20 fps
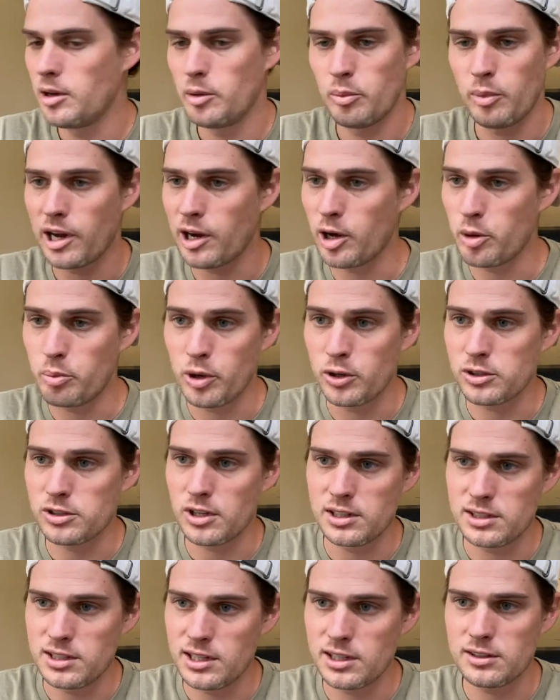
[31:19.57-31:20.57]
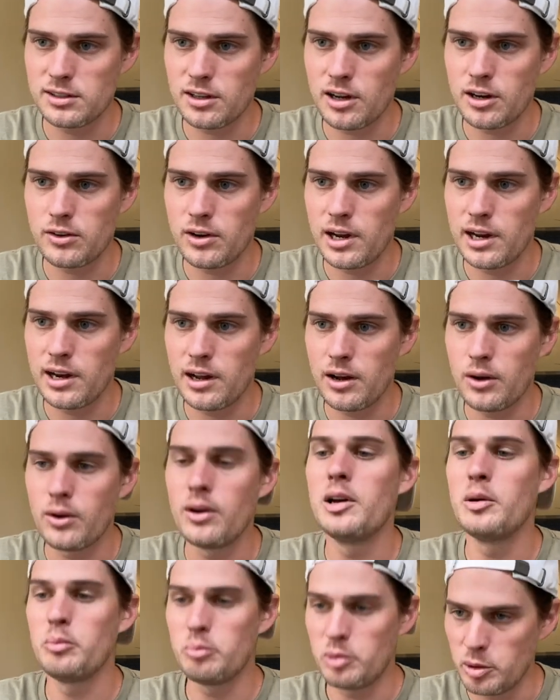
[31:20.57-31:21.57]
If I go post on TikTok right now,
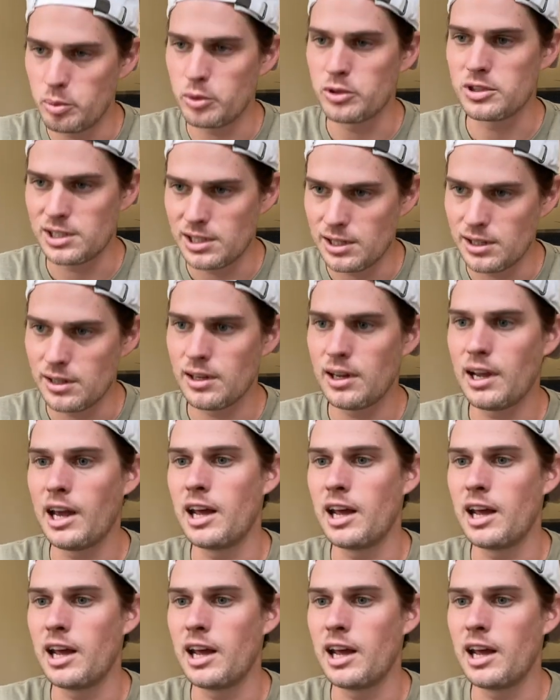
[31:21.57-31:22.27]
people see it.